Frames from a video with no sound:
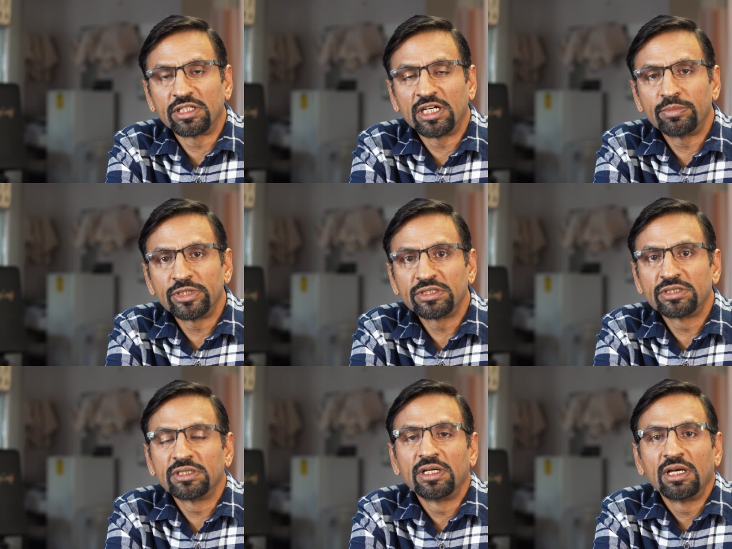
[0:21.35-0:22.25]

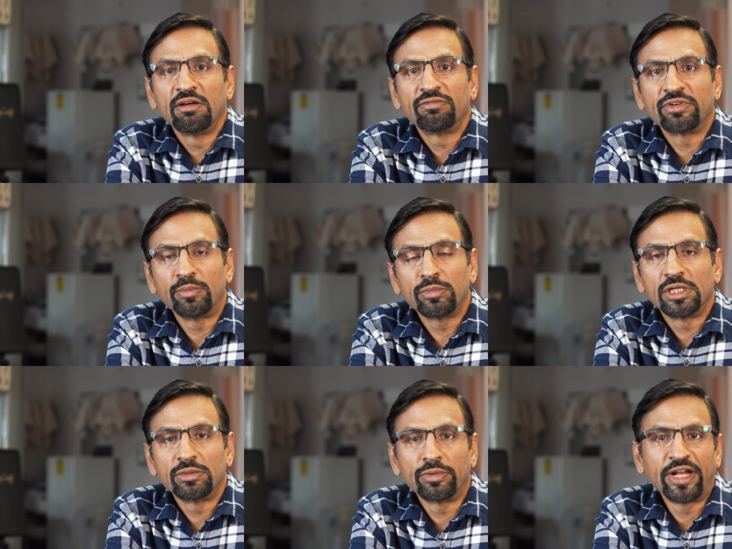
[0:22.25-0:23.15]
therapist
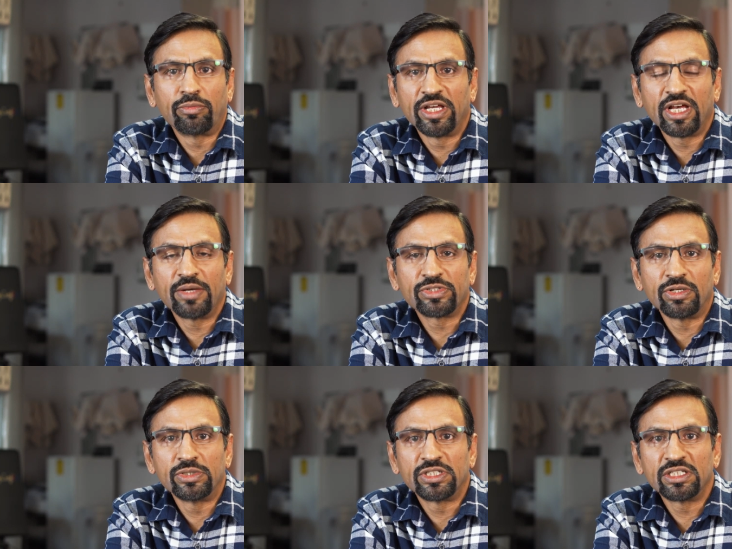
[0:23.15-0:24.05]
from Rehab
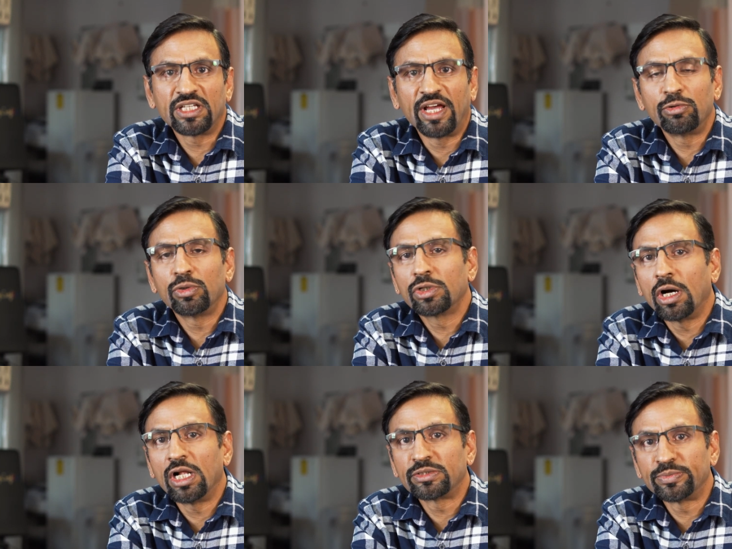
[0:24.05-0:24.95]
Services. Everyone
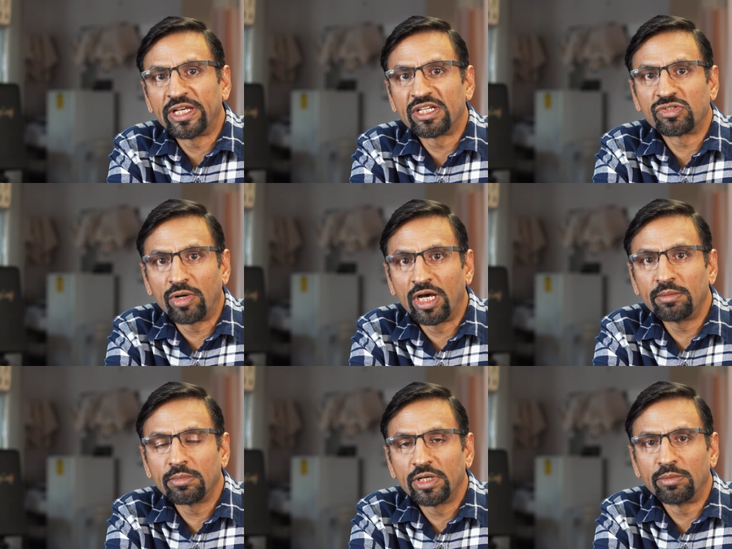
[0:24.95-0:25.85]
calls me as
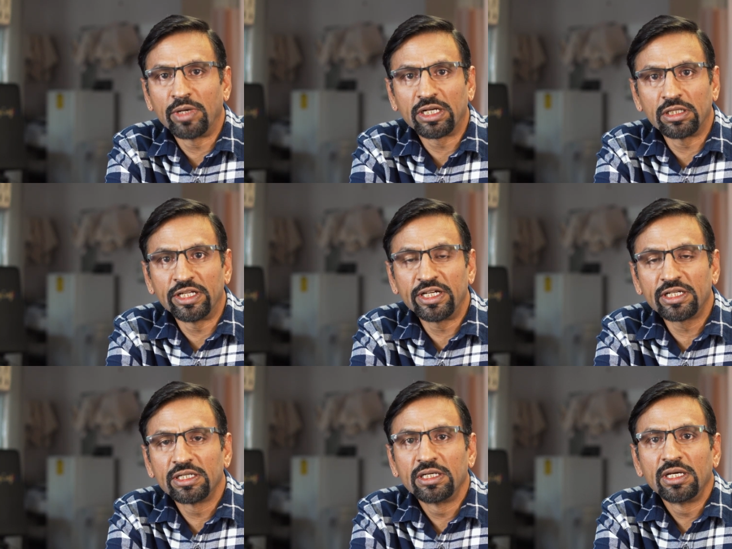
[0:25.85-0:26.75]
Ram in my clinic.
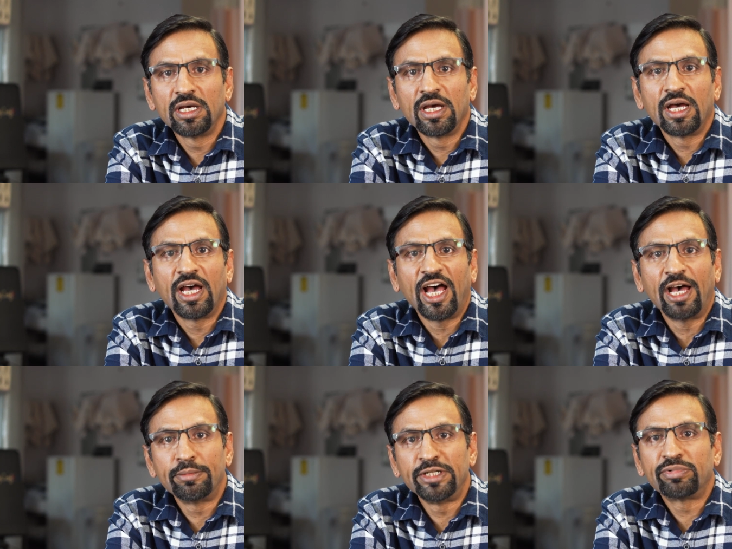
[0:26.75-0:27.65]

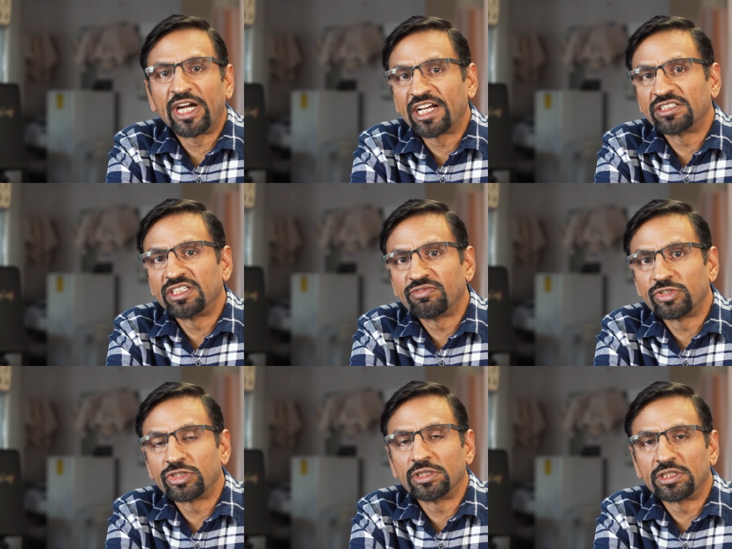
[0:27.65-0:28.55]
I've been practicing
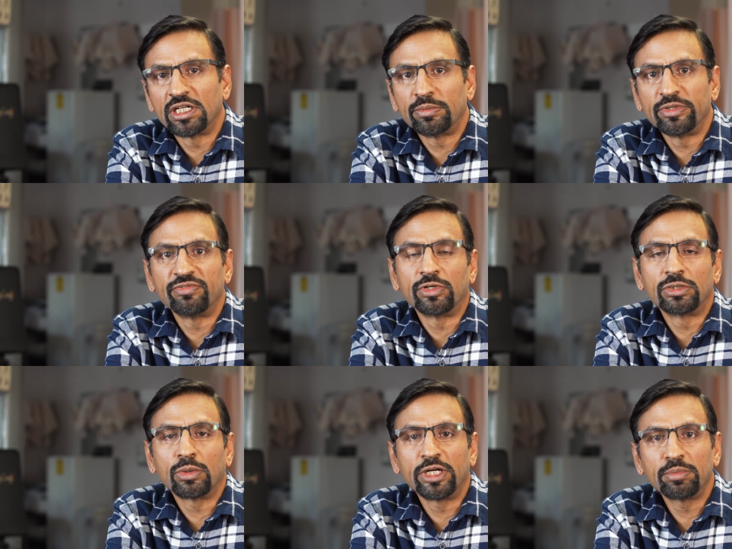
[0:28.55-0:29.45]
physical therapy for
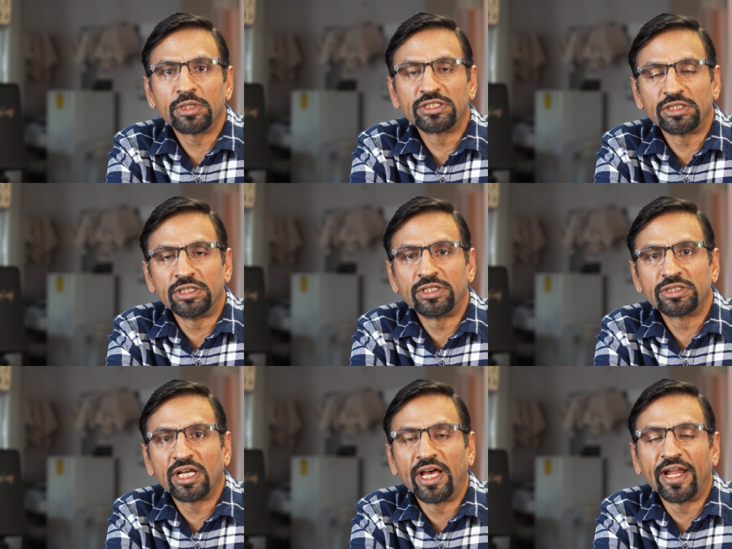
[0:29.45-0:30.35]
20 plus
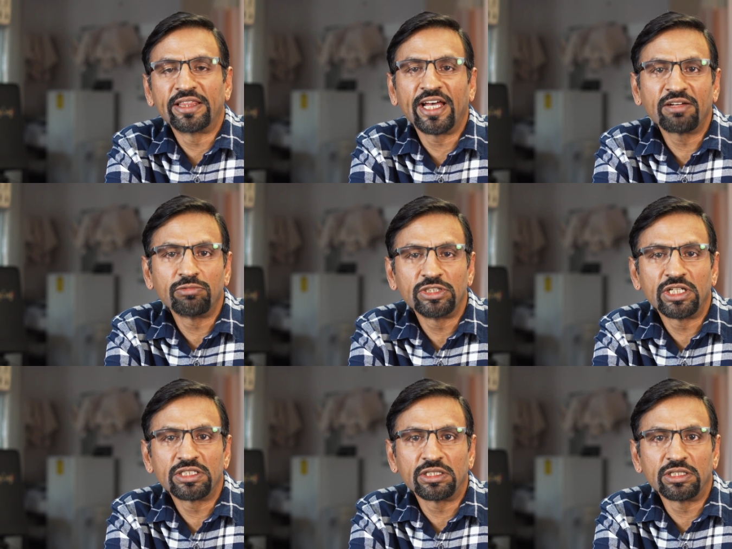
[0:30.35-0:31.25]
years, and I thank
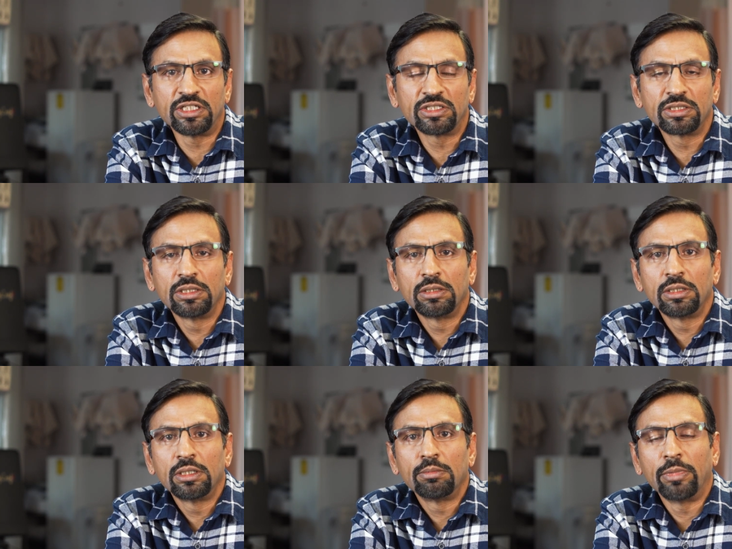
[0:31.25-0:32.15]
Vidya Satish
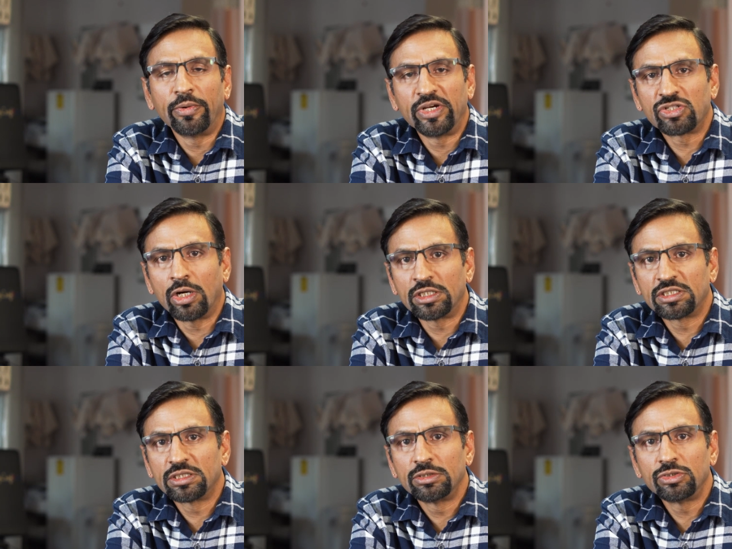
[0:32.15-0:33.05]
Bhavish
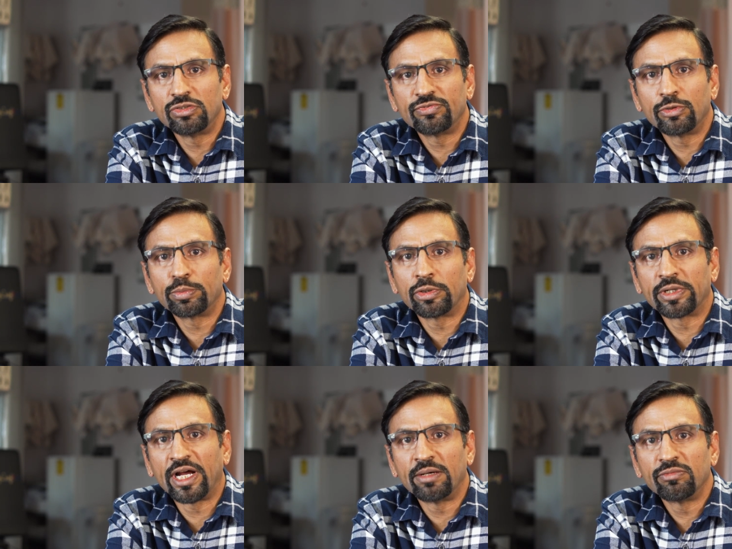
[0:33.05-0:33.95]
Arts 2-4
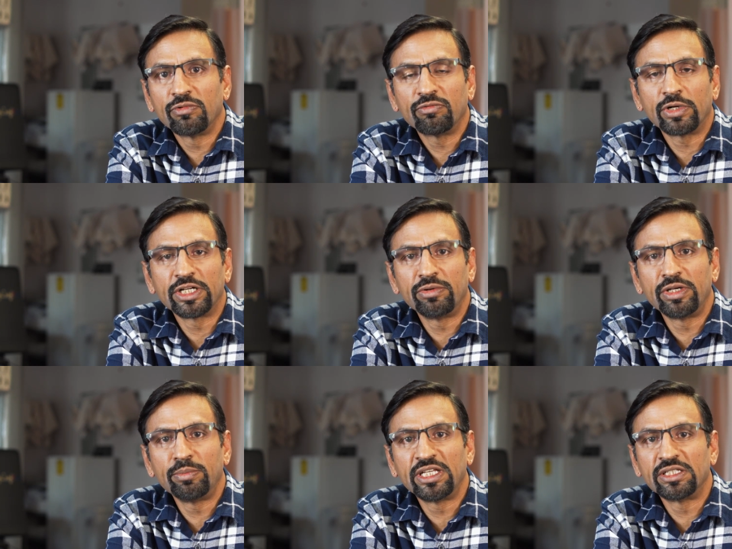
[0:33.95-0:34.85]
program for
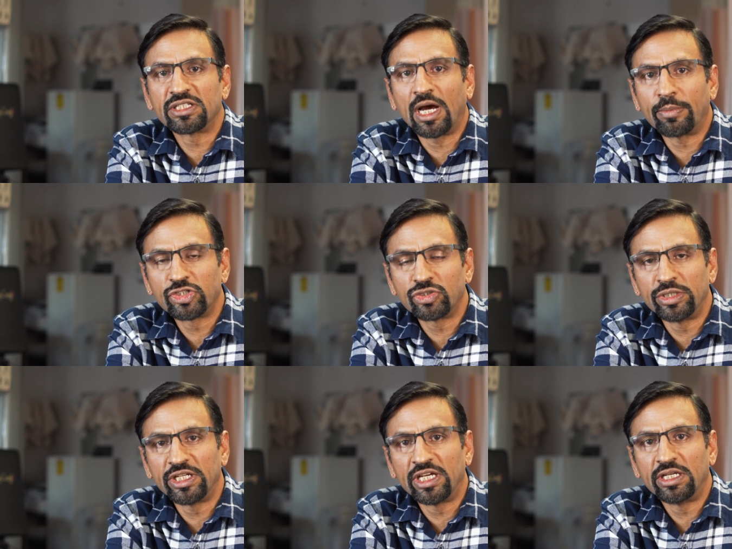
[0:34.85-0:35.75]
giving me this
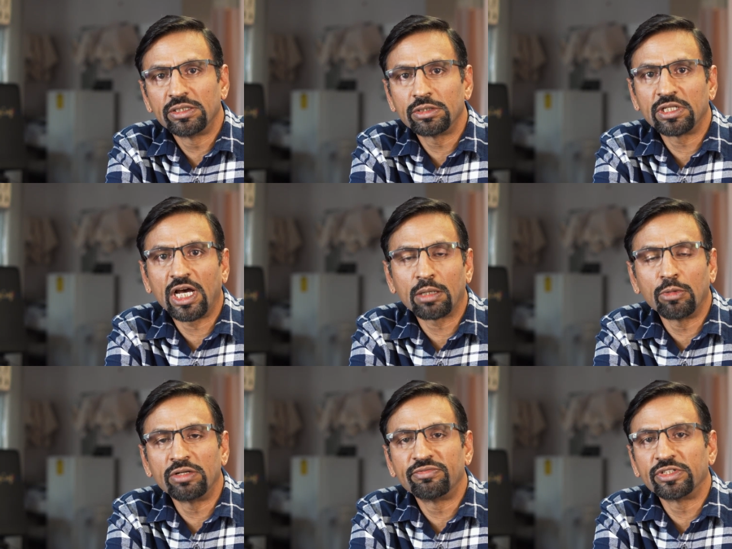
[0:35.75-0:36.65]
opportunity to talk
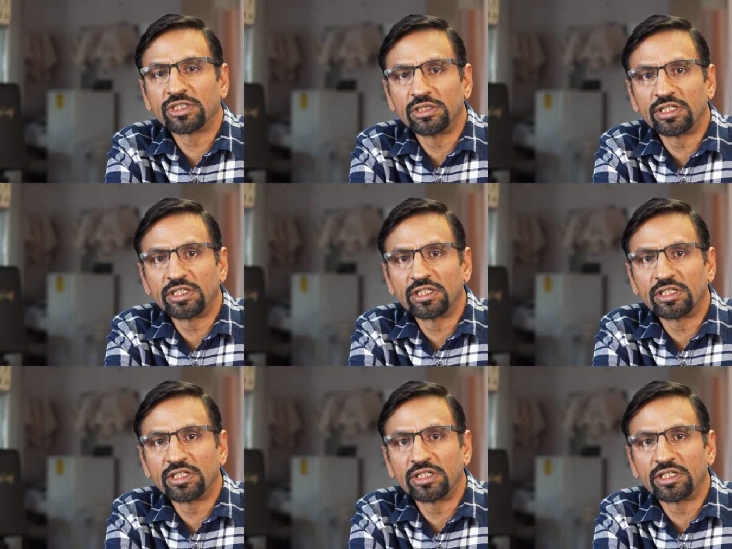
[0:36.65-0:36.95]
about physical